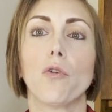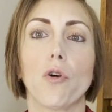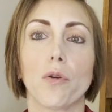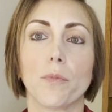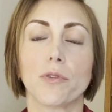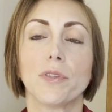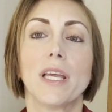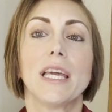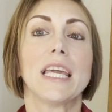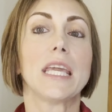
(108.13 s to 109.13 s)
hormone
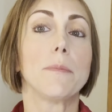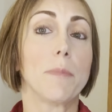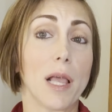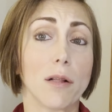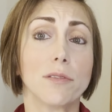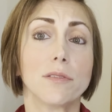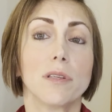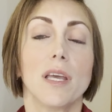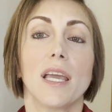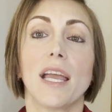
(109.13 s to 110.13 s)
in males
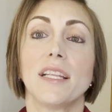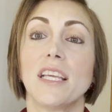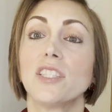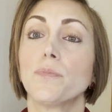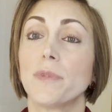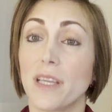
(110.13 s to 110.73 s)
and is,